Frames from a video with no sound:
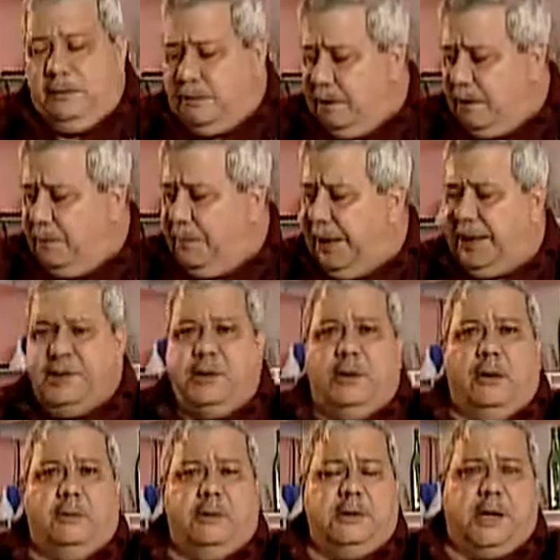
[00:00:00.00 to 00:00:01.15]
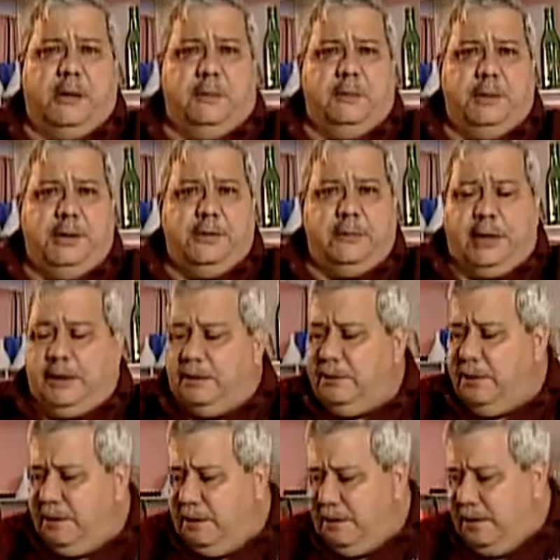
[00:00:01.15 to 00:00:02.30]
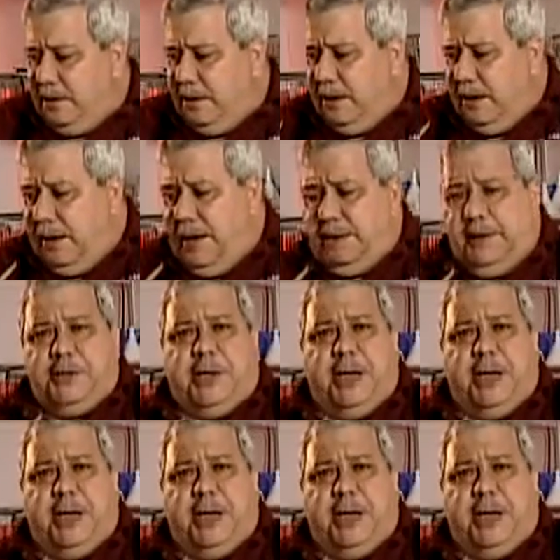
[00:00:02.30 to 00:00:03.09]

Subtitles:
one of the biggest and oldest companies around. And these